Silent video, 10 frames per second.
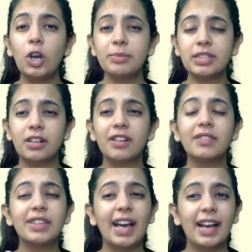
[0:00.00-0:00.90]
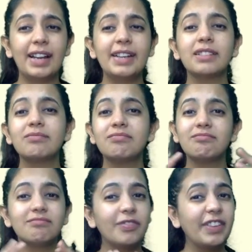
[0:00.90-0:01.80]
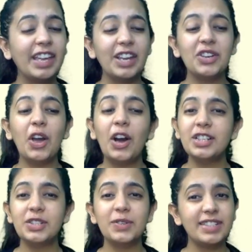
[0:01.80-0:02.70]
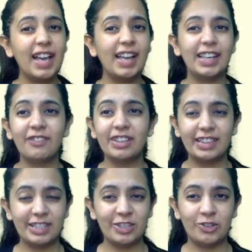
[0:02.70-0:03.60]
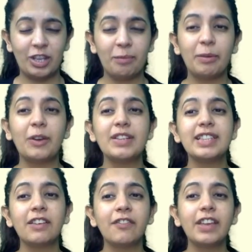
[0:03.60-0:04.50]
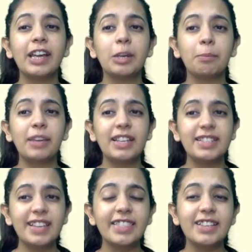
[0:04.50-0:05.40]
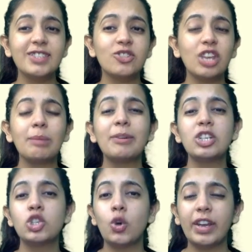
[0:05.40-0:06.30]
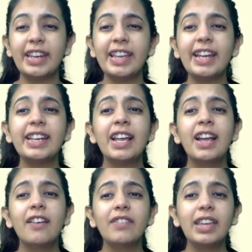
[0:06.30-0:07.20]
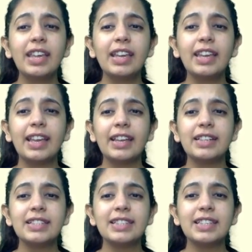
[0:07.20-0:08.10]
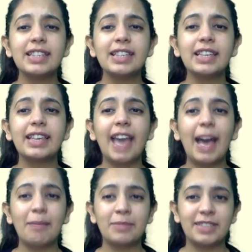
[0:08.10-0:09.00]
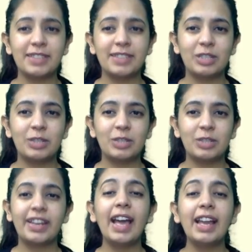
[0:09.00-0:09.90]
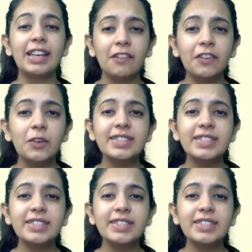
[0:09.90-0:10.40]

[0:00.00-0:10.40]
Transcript: observe that we cannot do tiling with this shape because if we are repeating this shape and joining it, we can see gaps in between. And if you